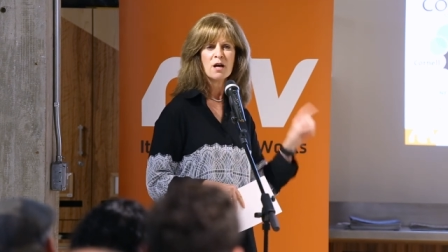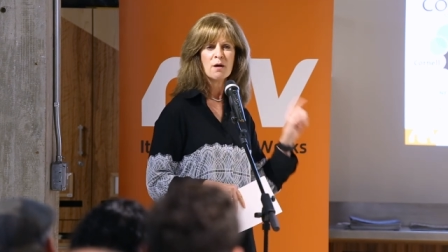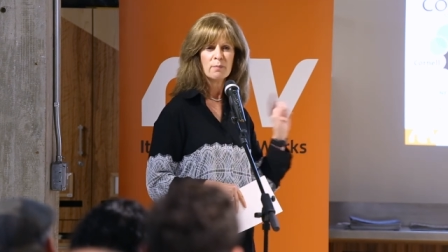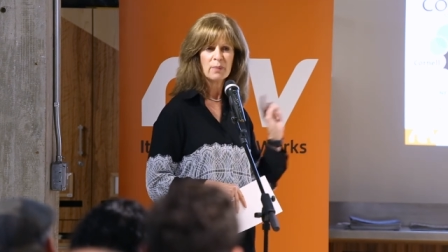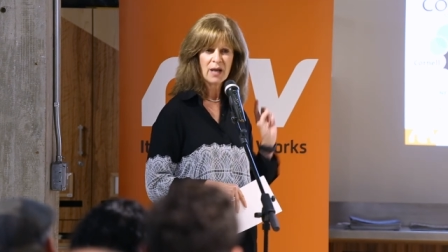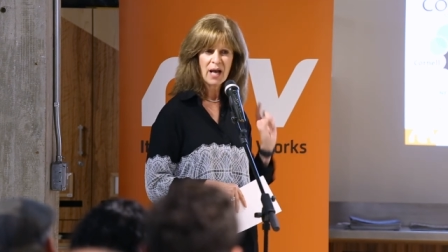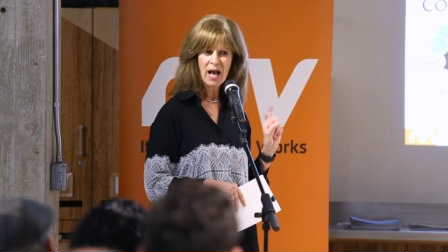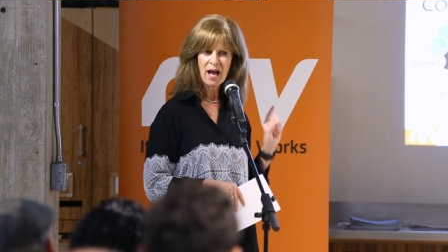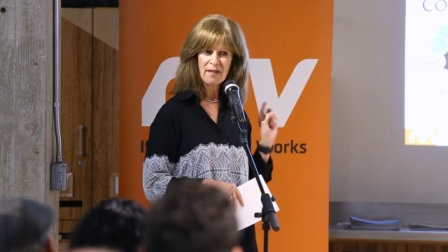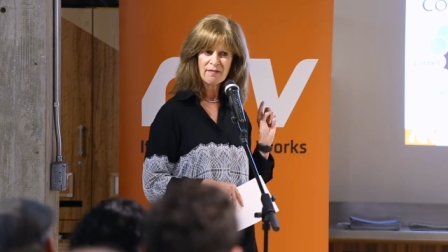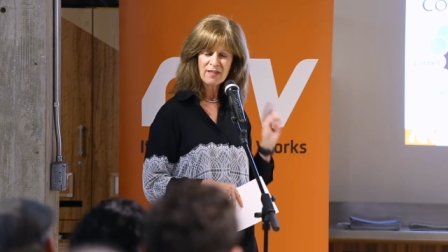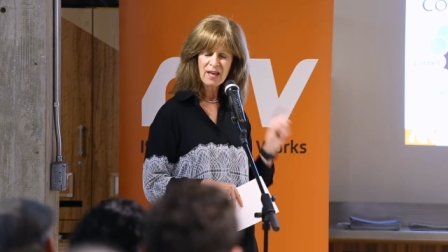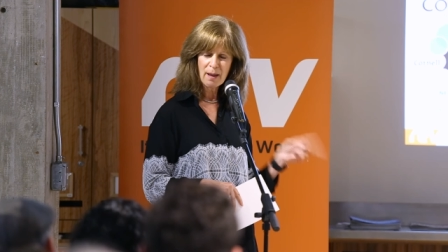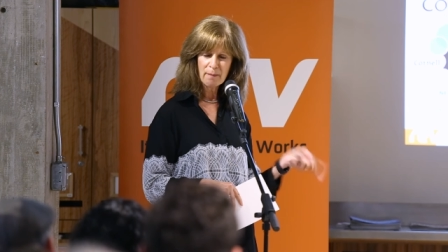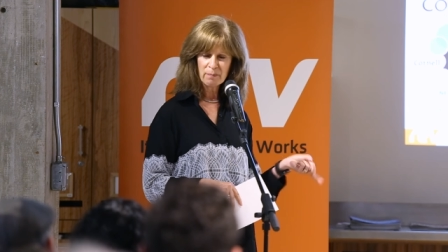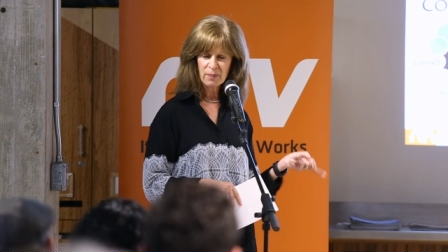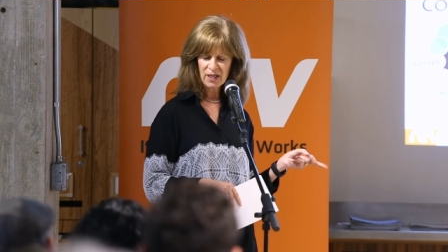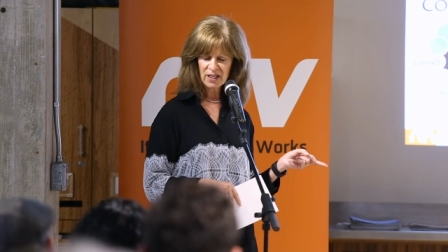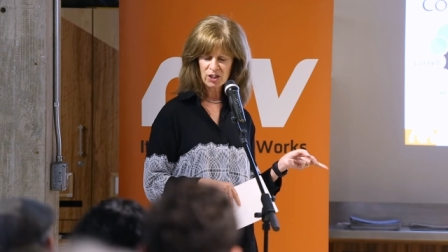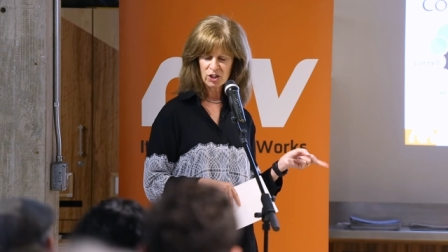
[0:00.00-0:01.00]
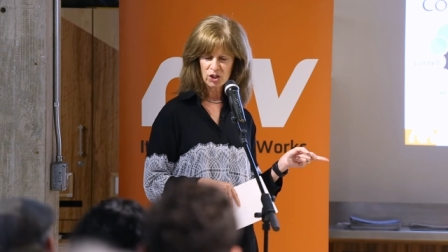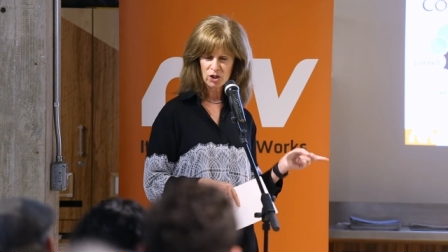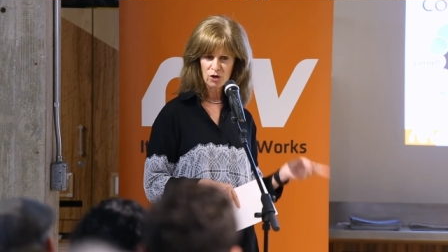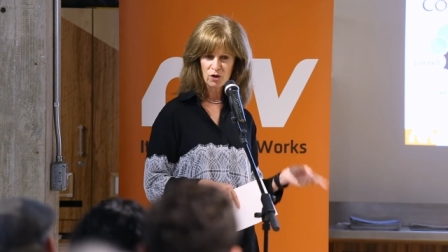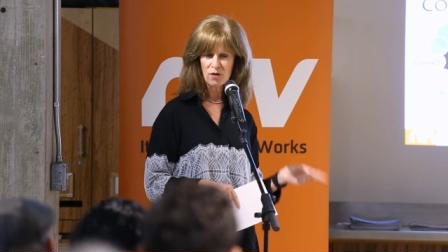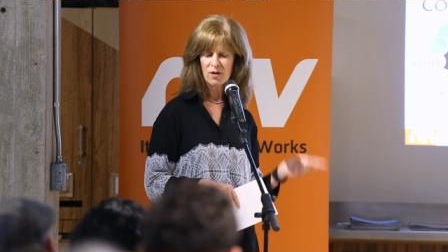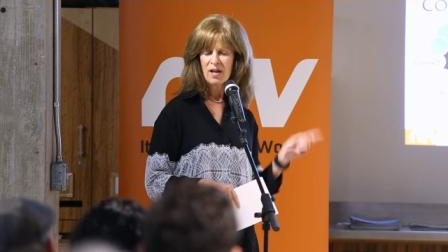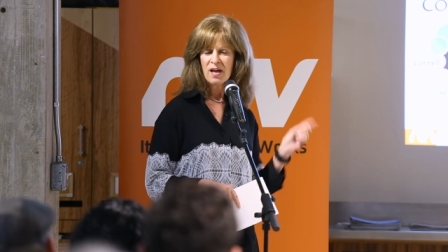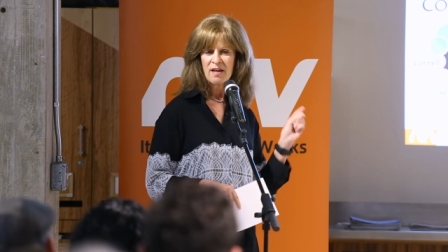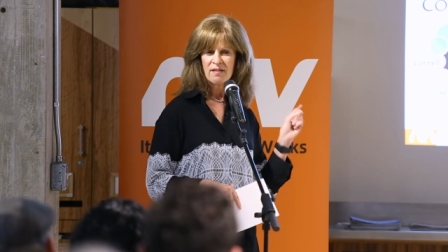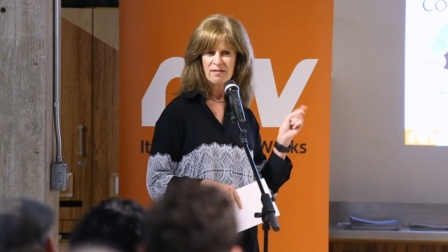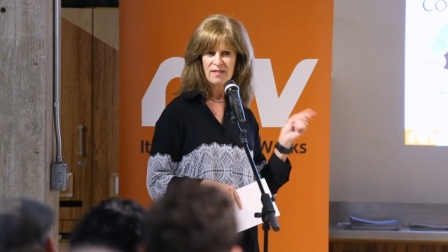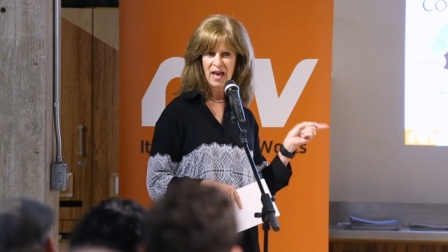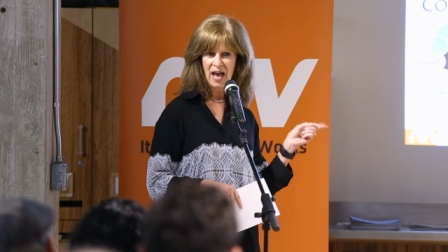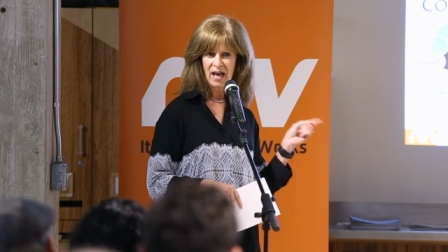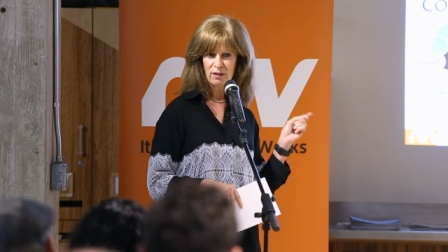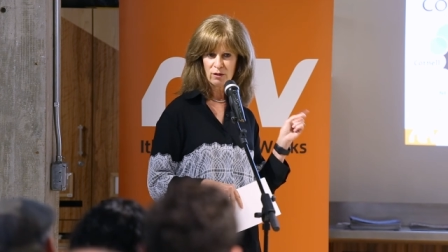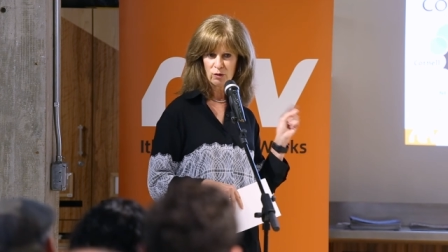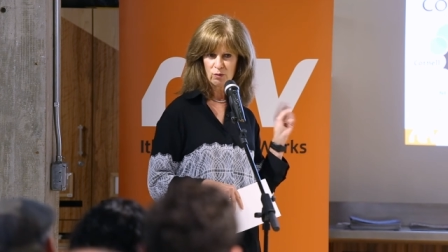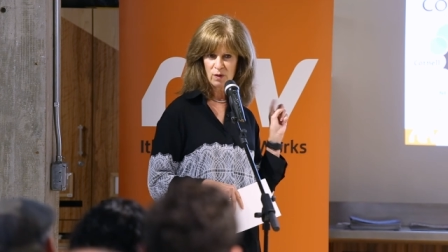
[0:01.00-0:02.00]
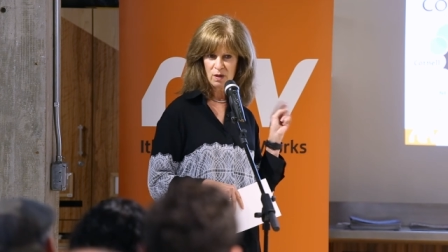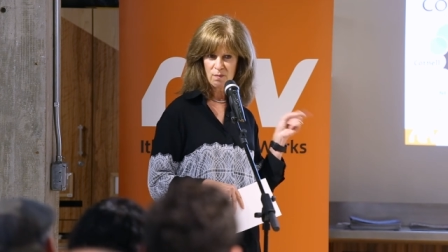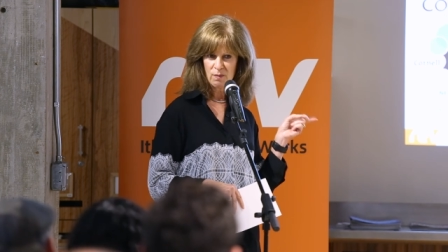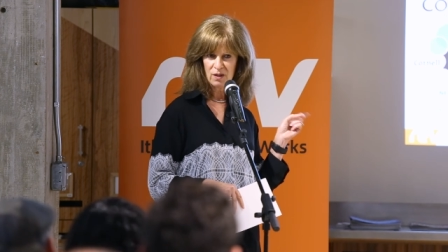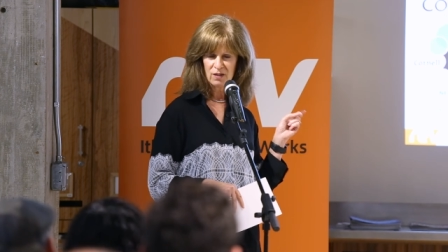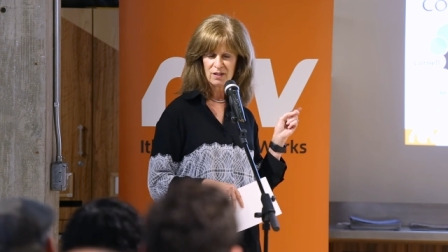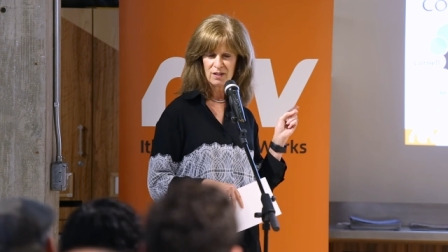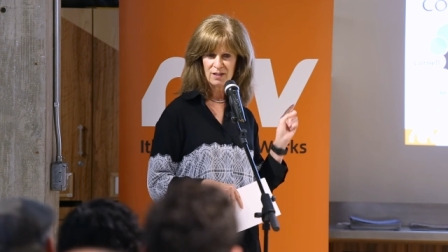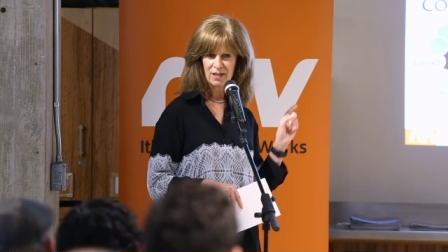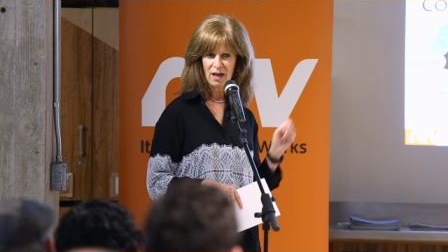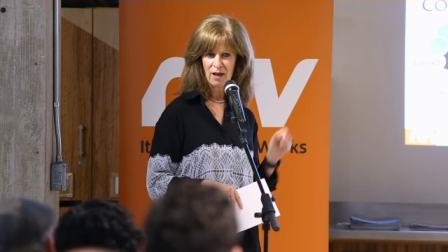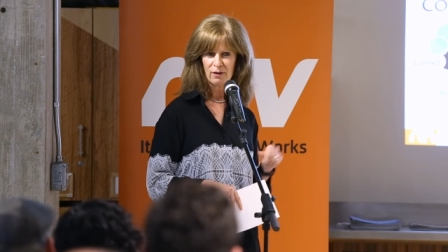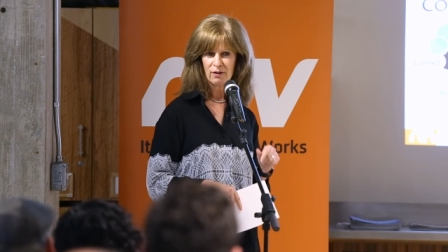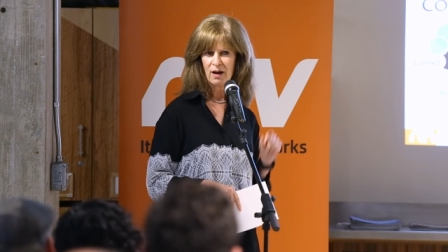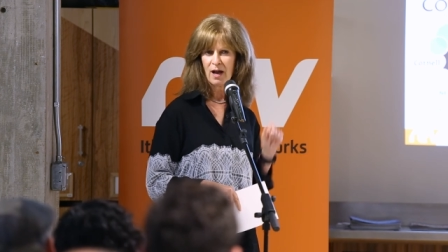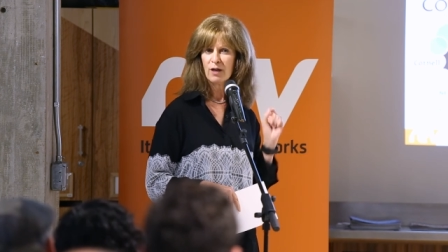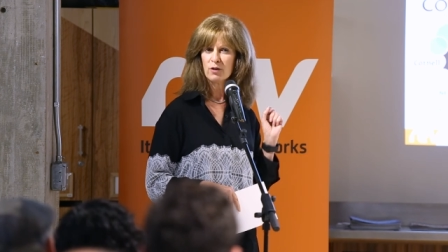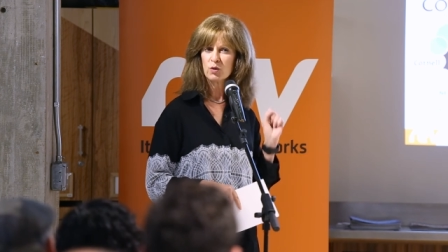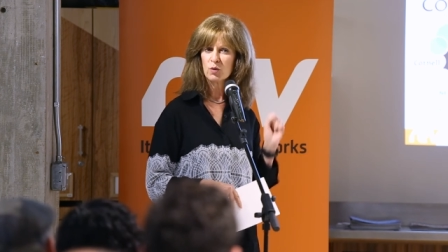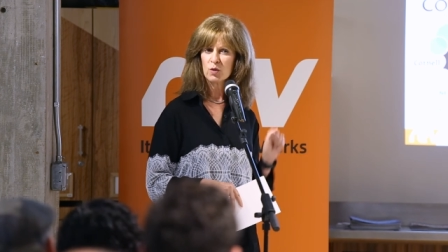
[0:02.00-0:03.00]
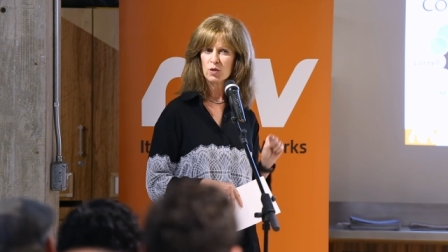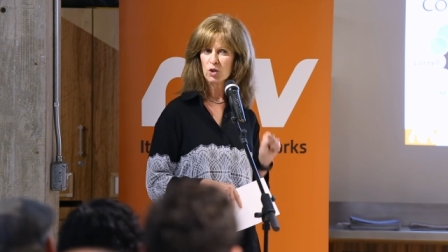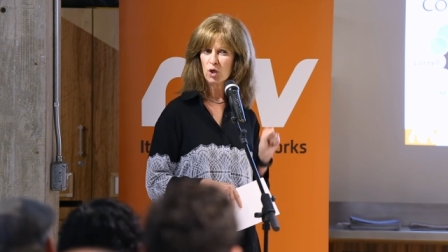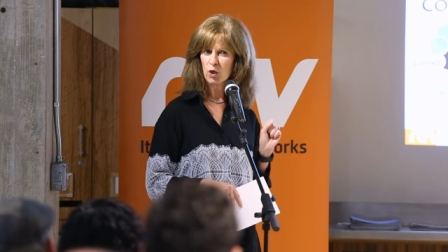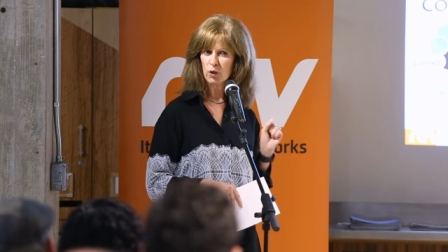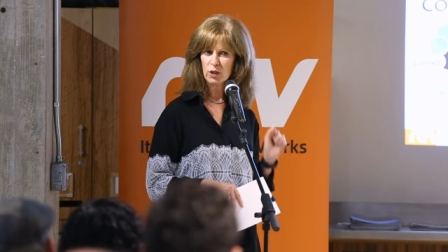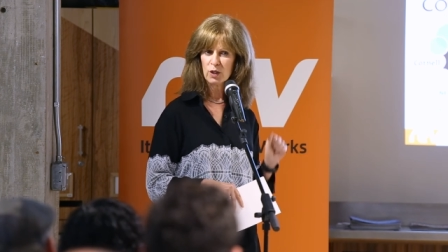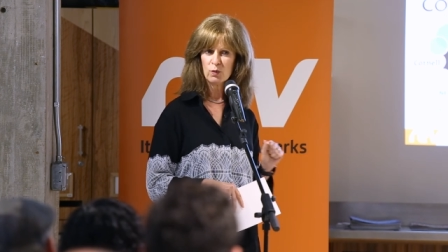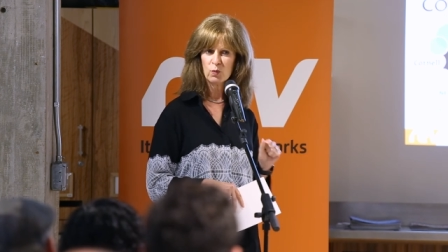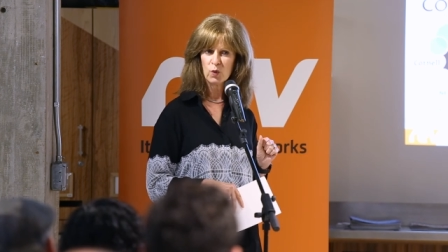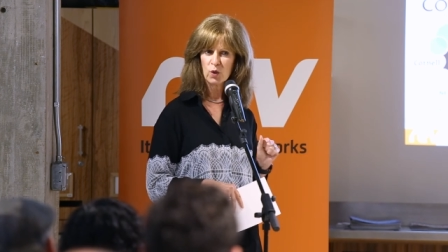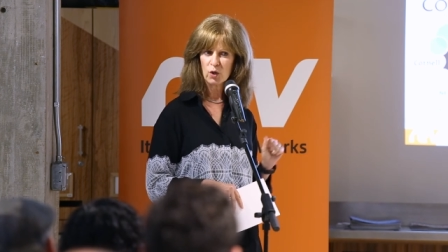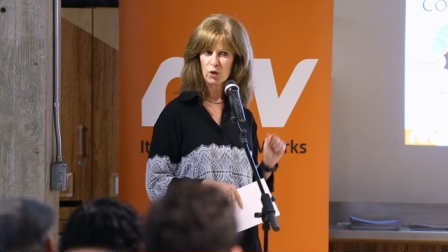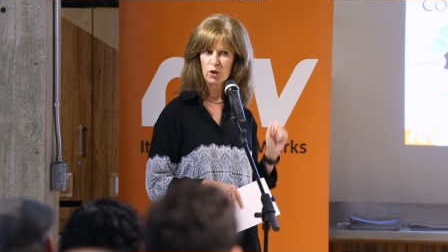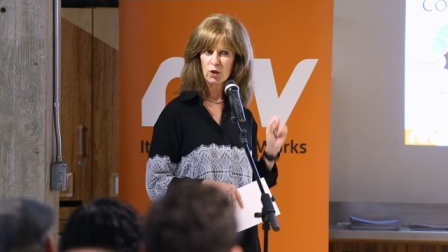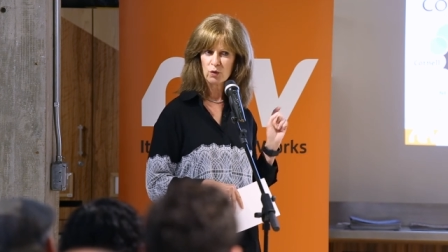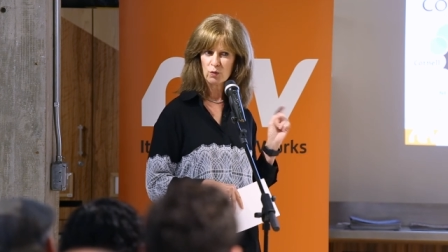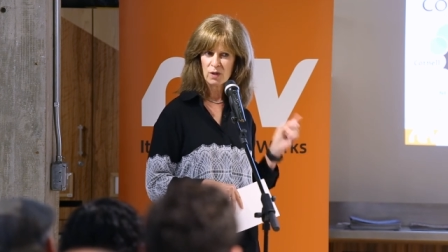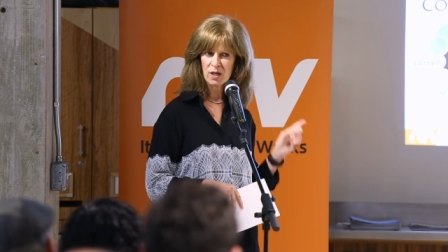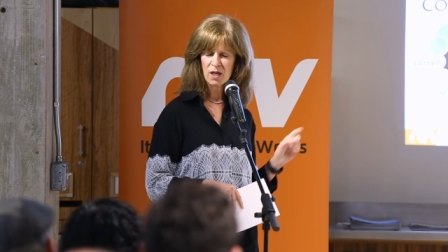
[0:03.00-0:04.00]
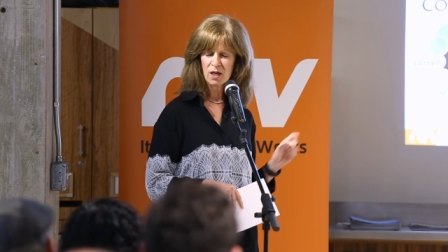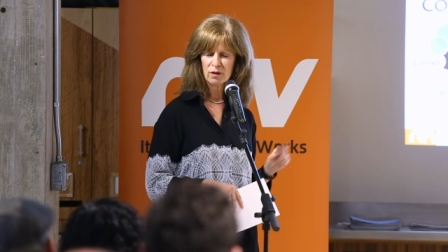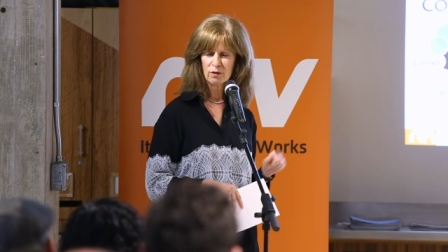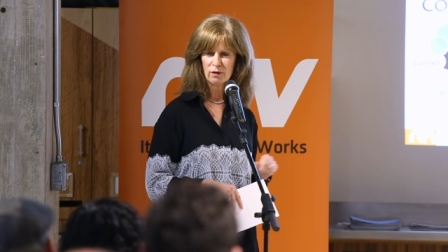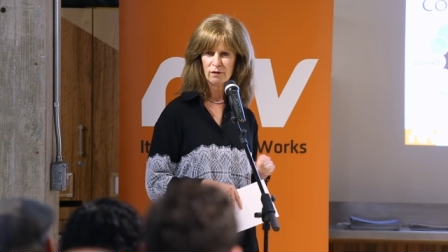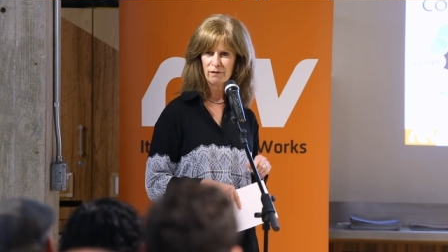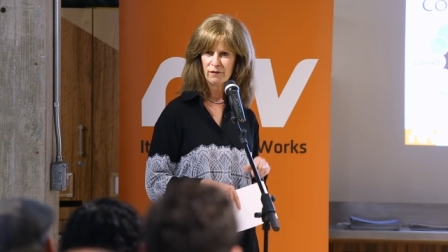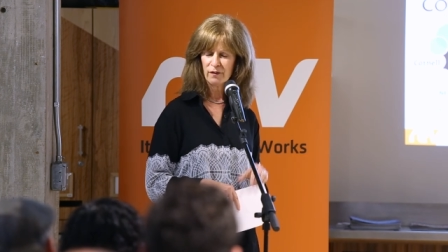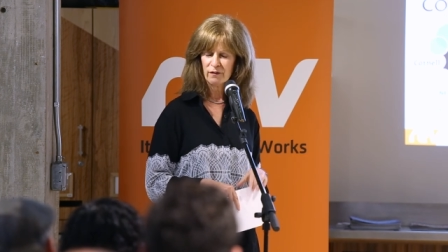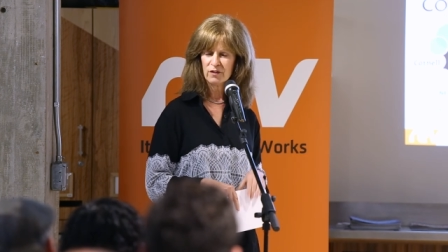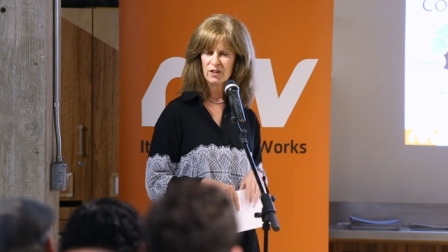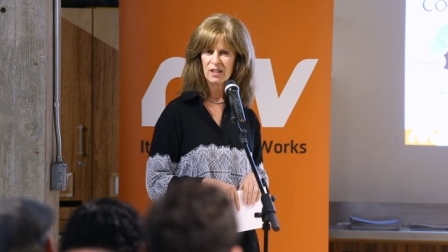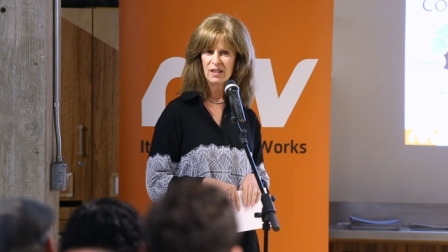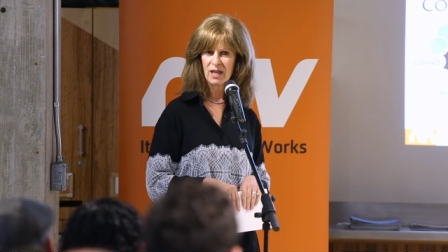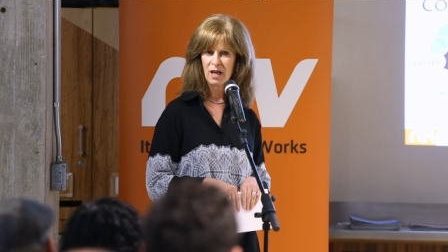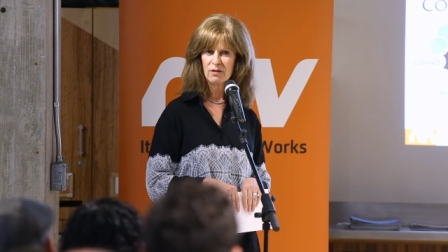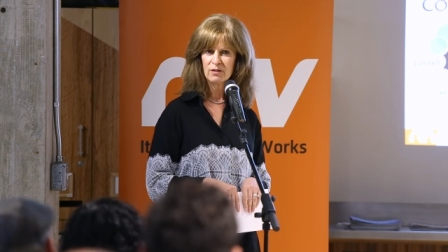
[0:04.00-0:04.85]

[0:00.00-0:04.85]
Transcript: but on that picture, that $3 million house was only worth 350000